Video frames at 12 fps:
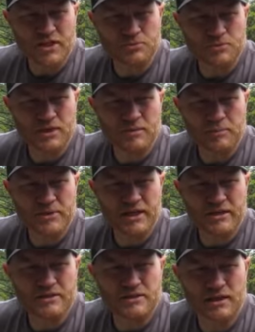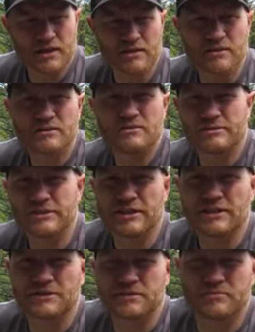That's what I'm up against.
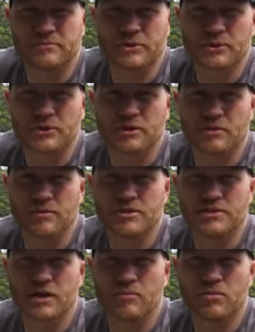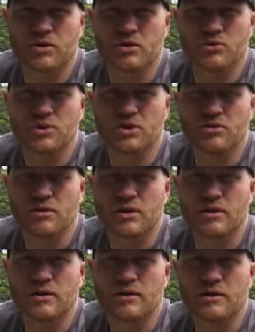You guys can put your comments down below what you
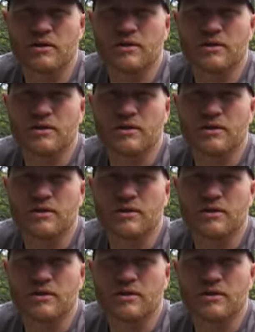think.